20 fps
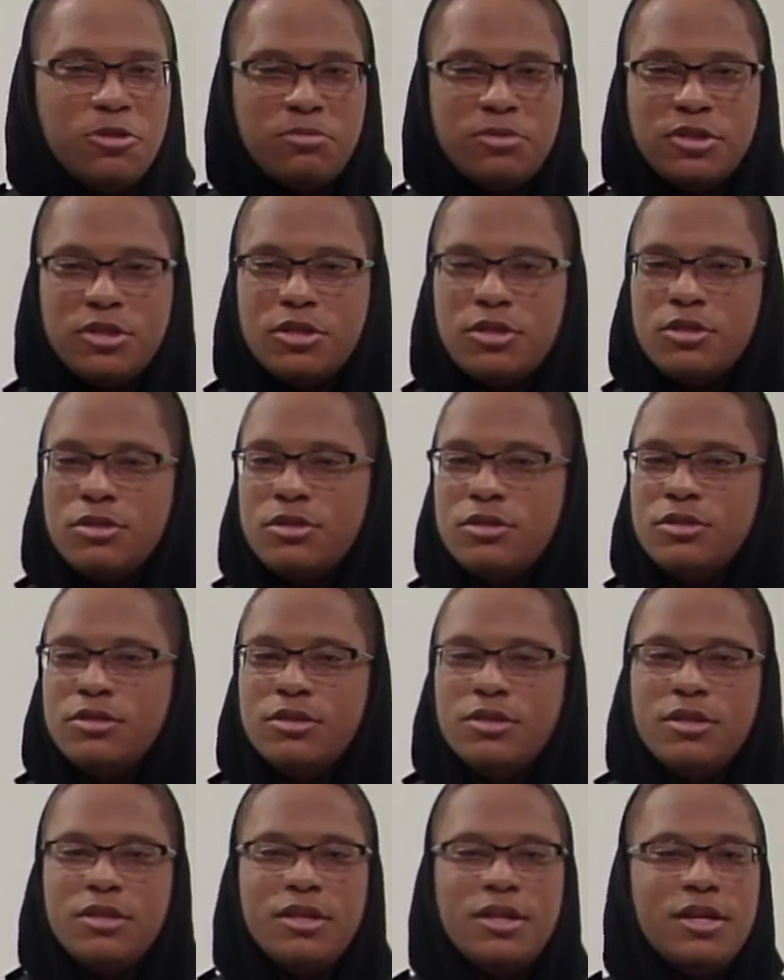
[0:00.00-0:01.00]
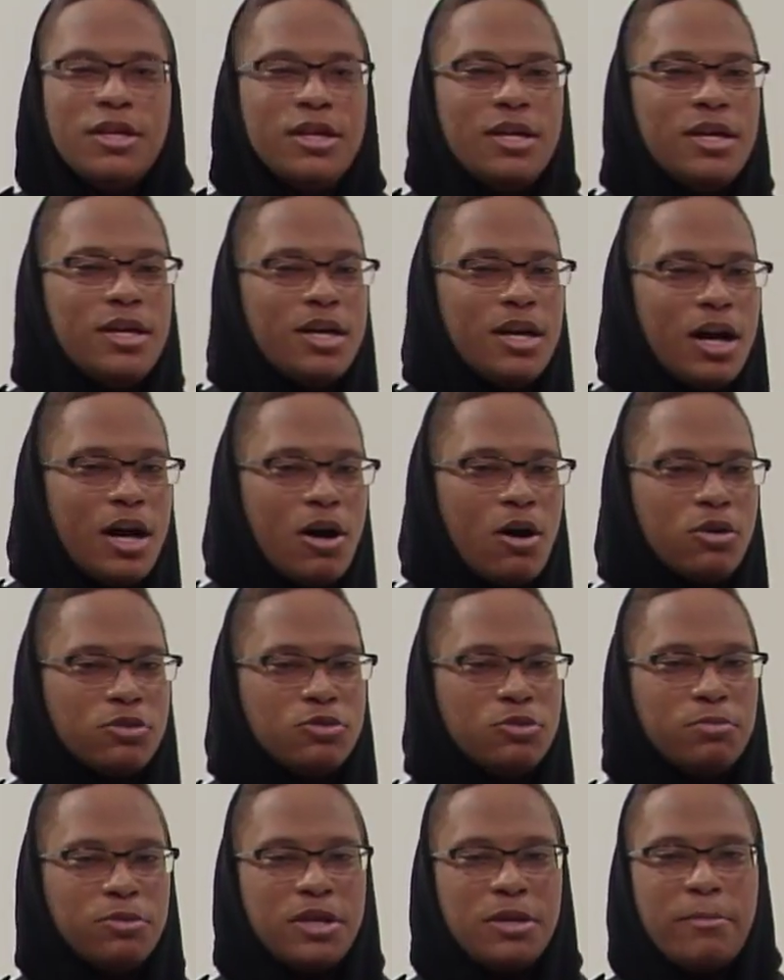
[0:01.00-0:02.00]
position. I
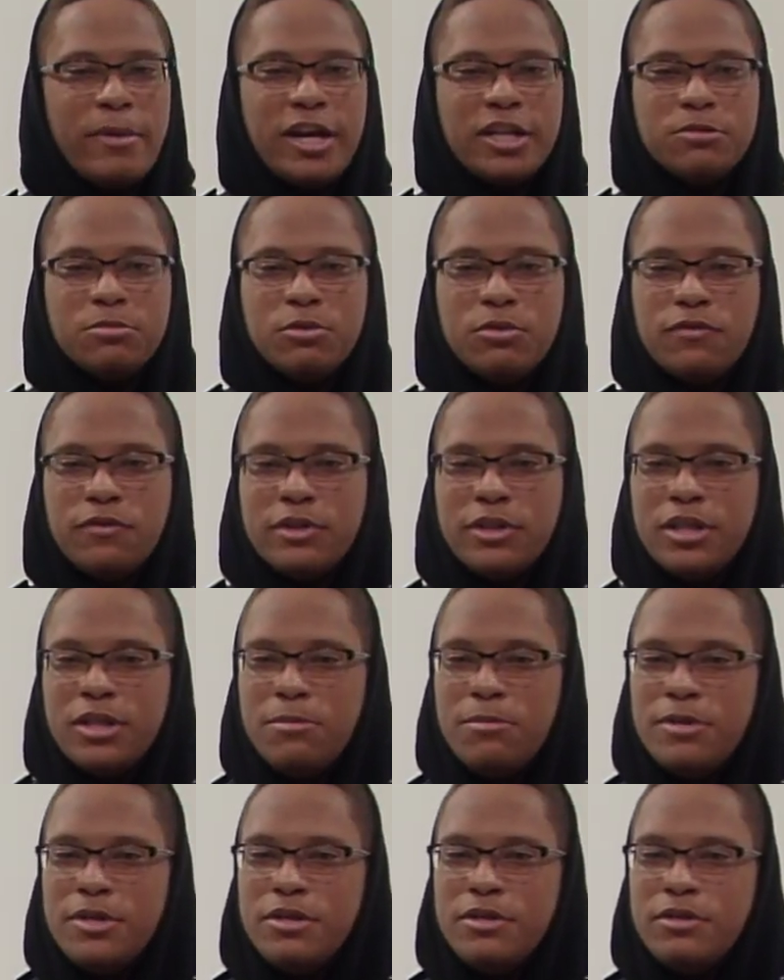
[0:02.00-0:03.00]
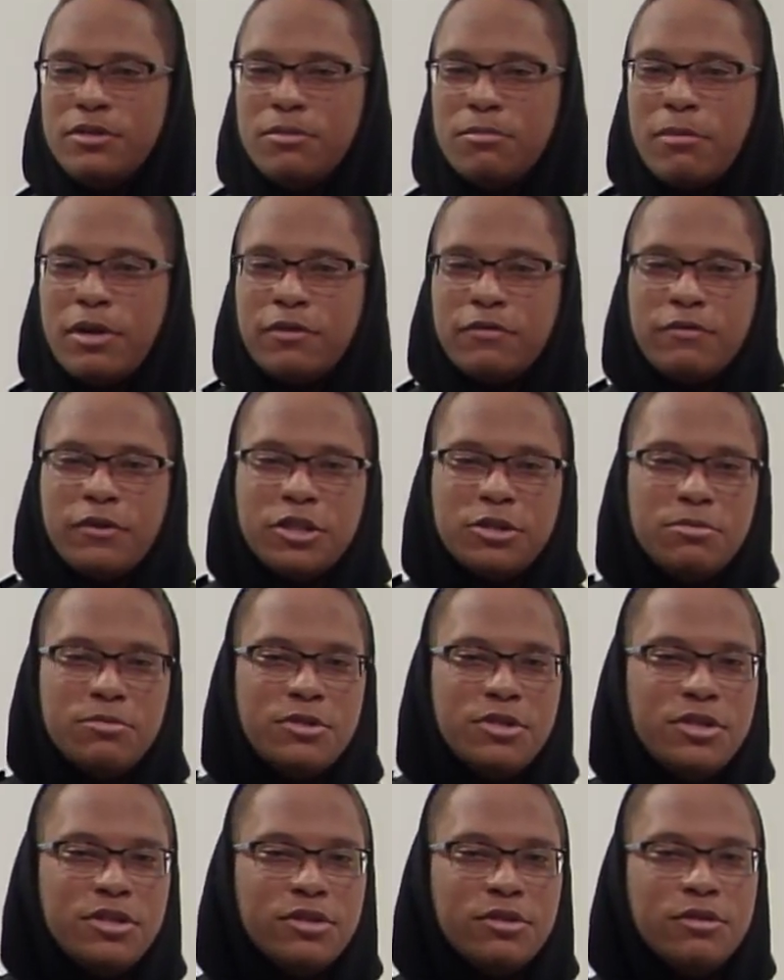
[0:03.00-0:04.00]
also played basketball for Liberty I
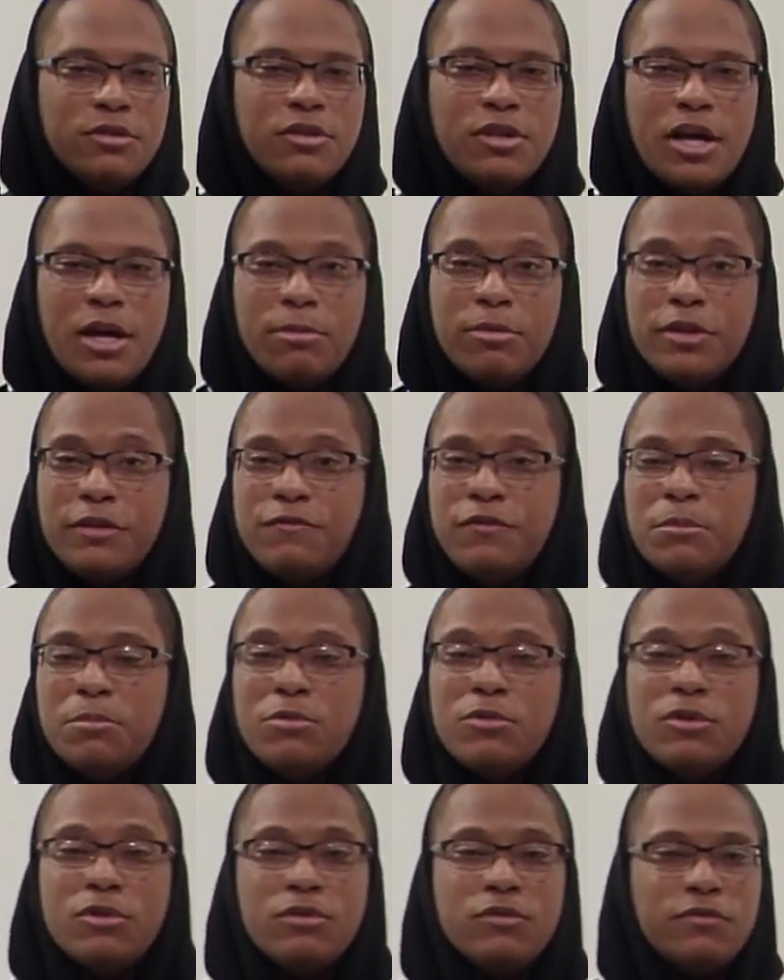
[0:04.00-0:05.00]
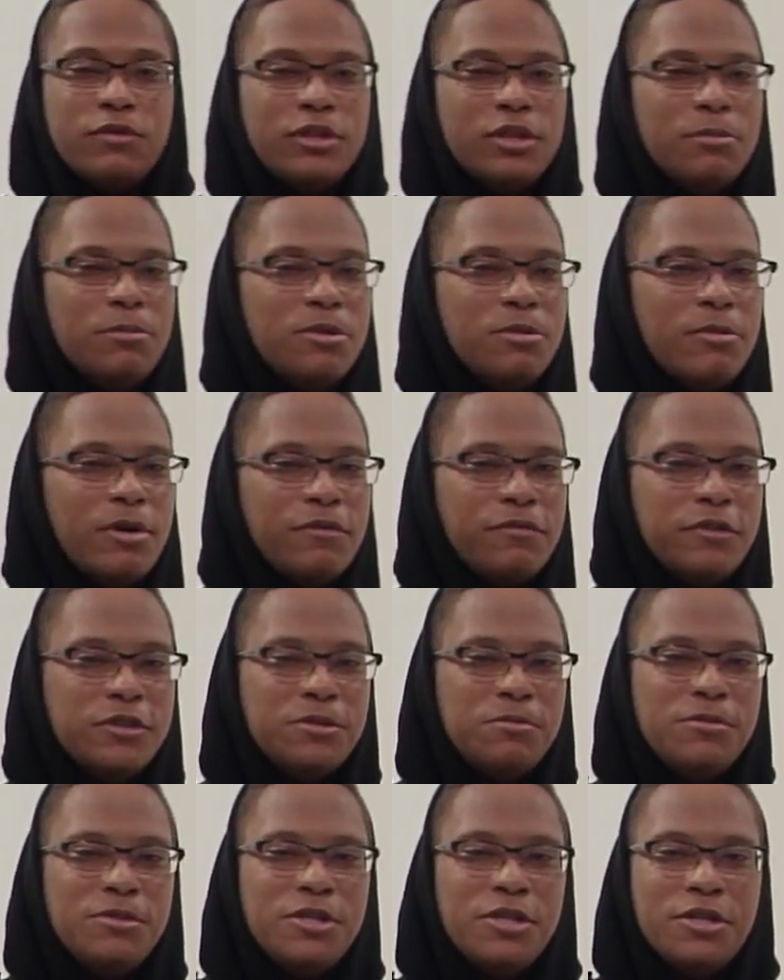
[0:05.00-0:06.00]
played football for Liberty my
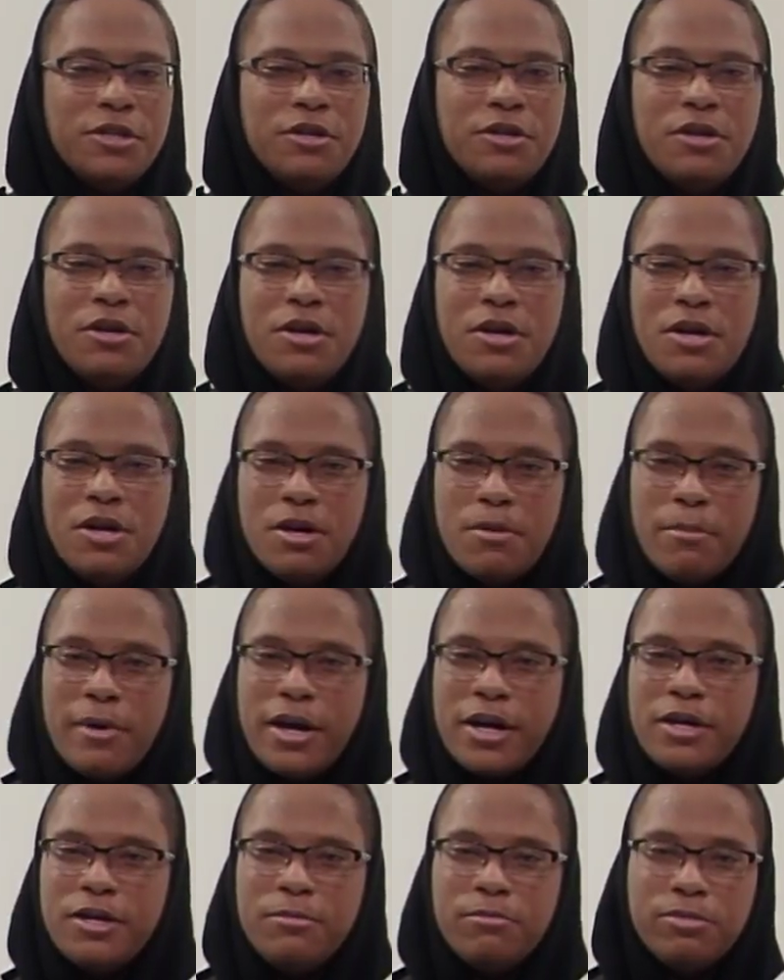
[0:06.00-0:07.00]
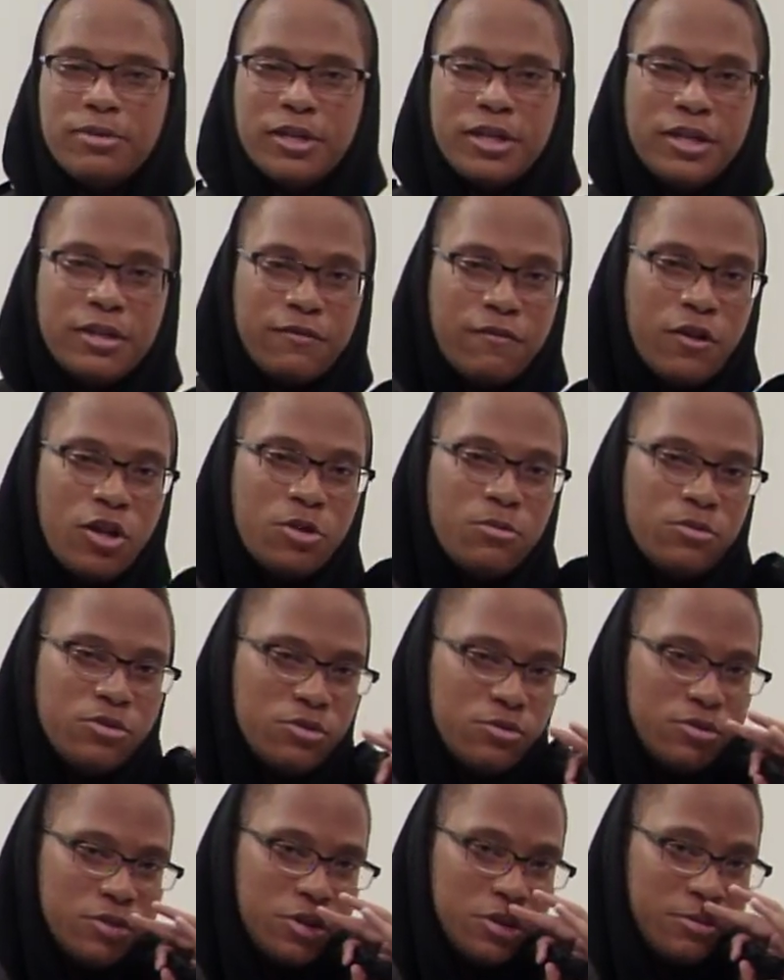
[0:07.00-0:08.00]
freshman year, but I couldn't play the following
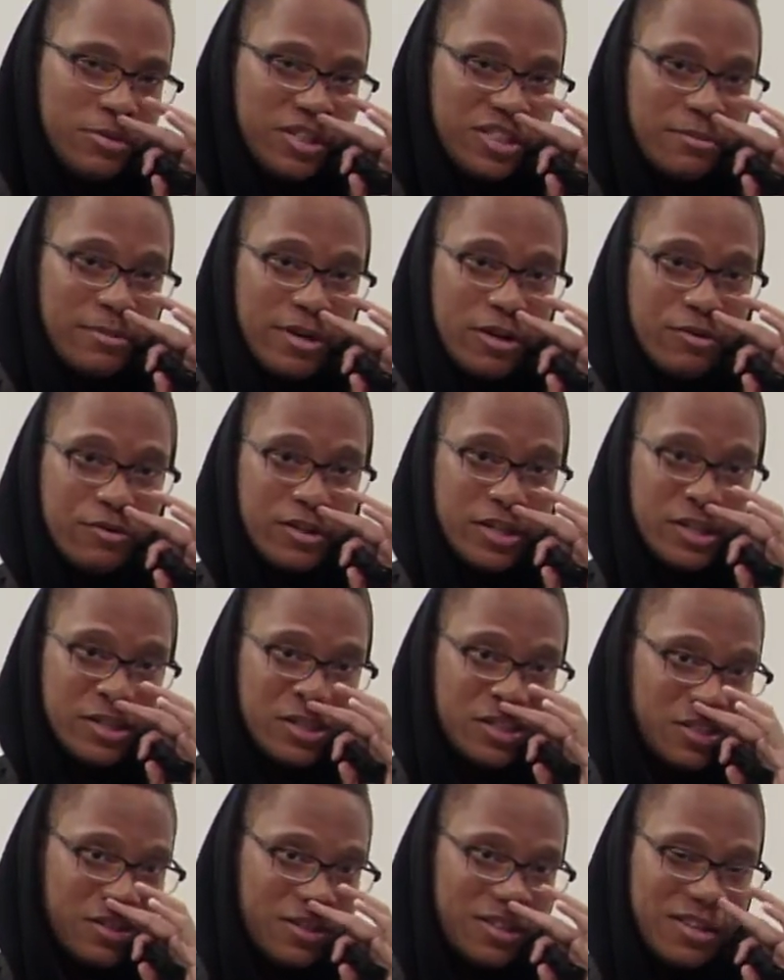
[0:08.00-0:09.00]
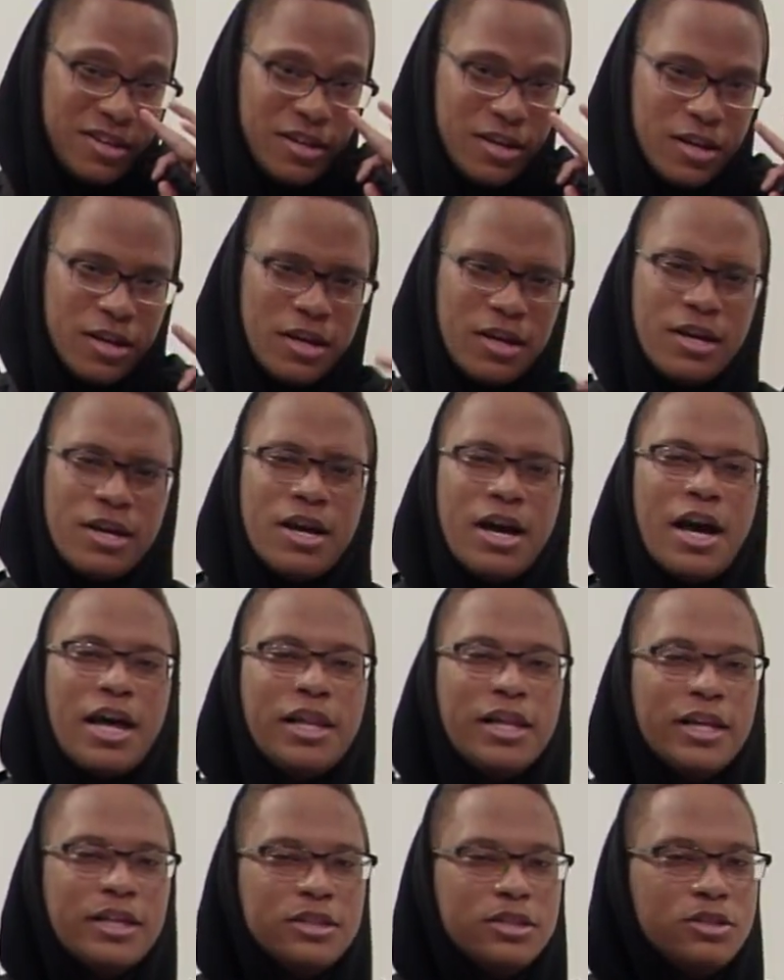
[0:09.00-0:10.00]
2 years because of my grades. I
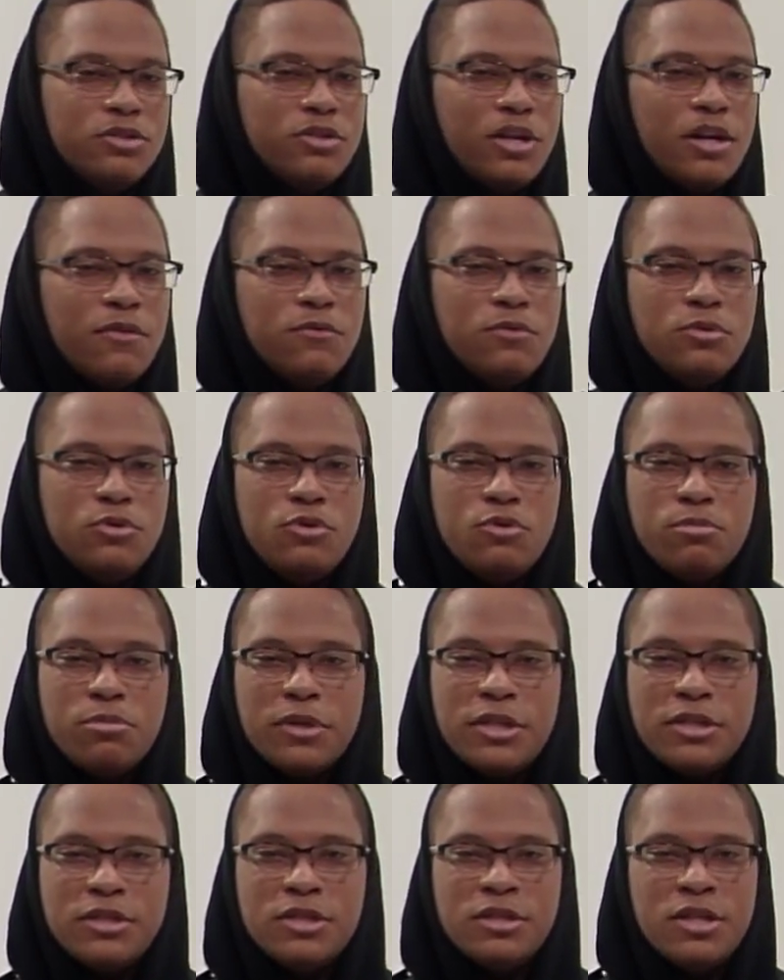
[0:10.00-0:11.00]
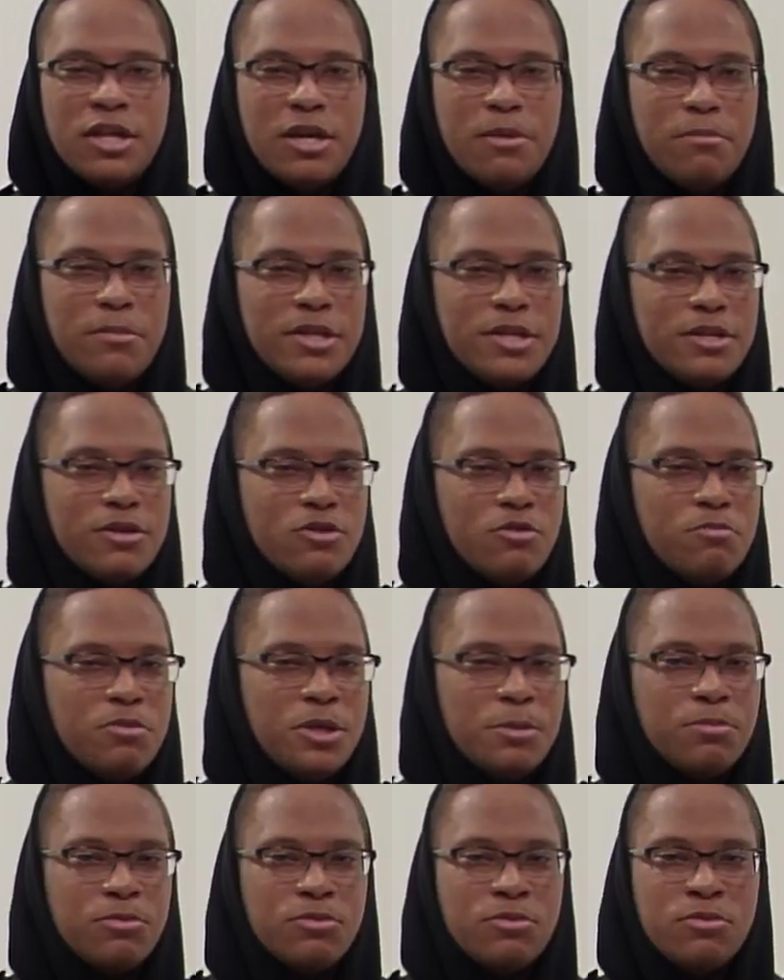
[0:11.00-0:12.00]
like to travel new places and meeting new
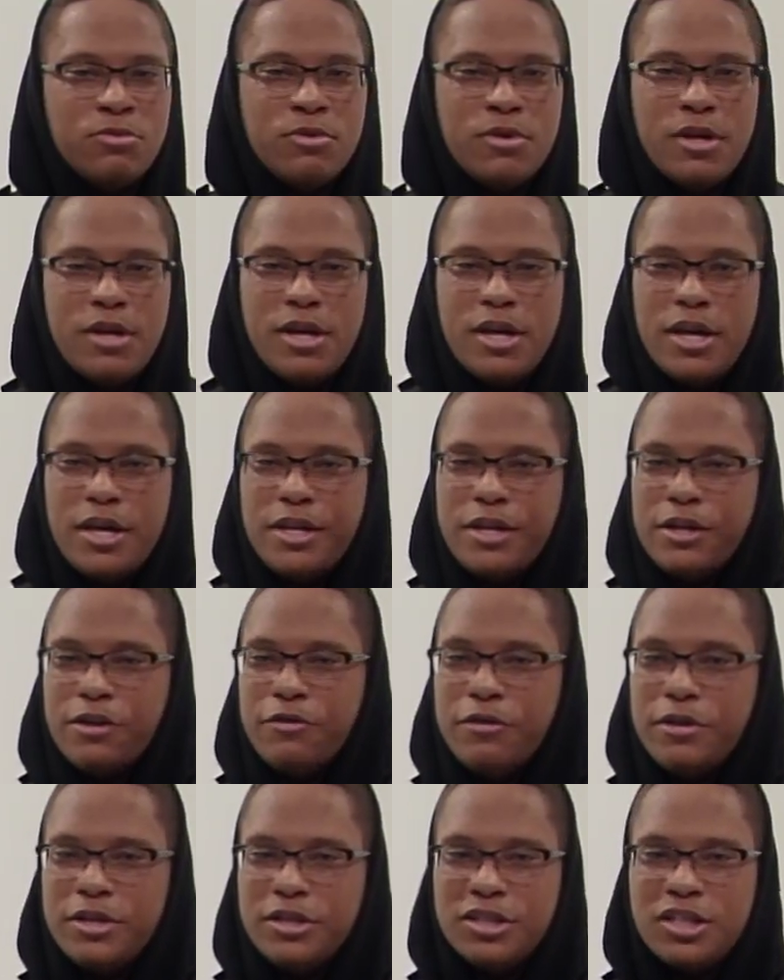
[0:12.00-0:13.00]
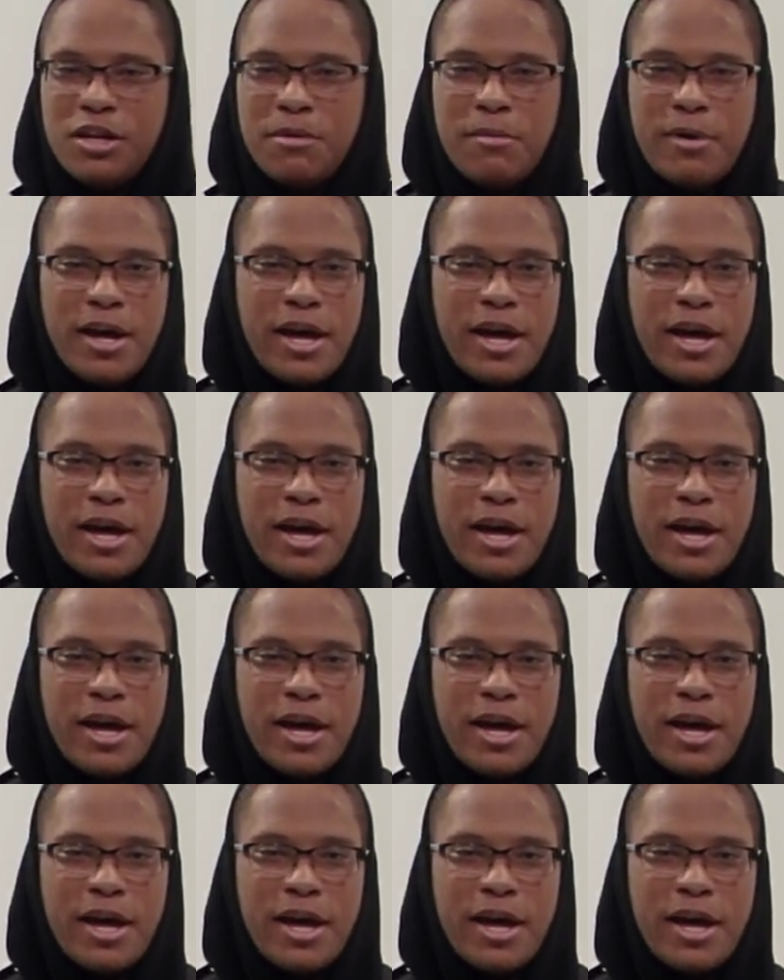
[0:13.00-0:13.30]
people, and the greatest time I